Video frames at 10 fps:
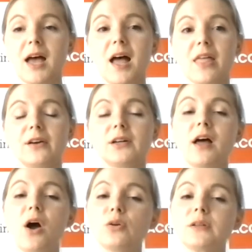There
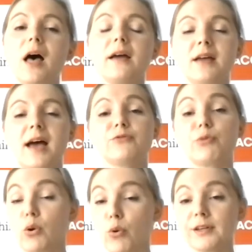are online and
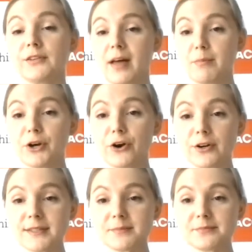recorded
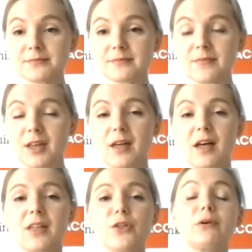webinars.
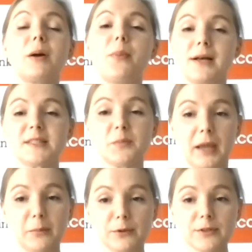There are past
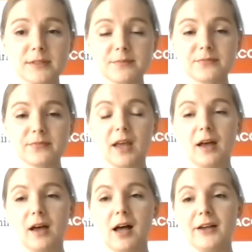papers.
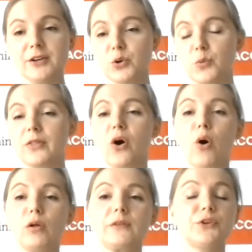I don't know whether
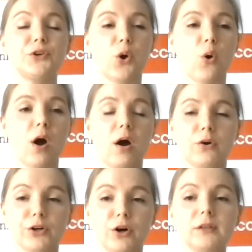all of you know
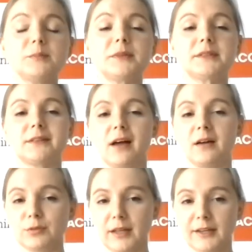or not, but I
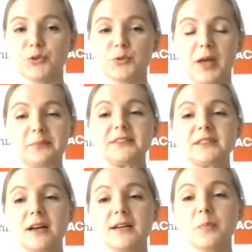would like to
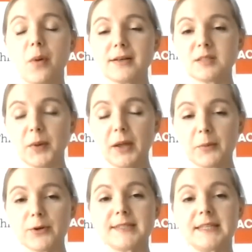emphasize past
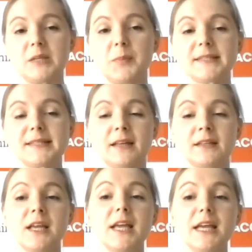papers. It means that
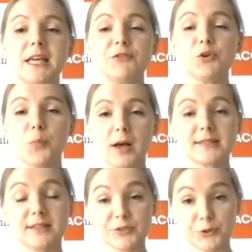if you pass
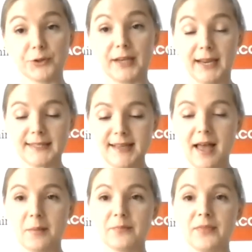a certain
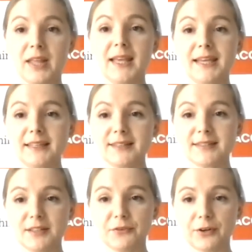exam, it is
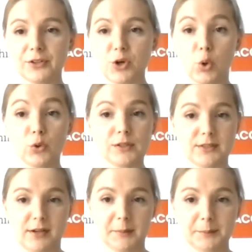different all the
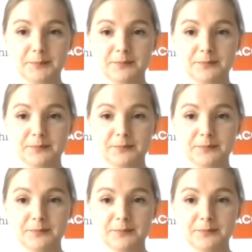time.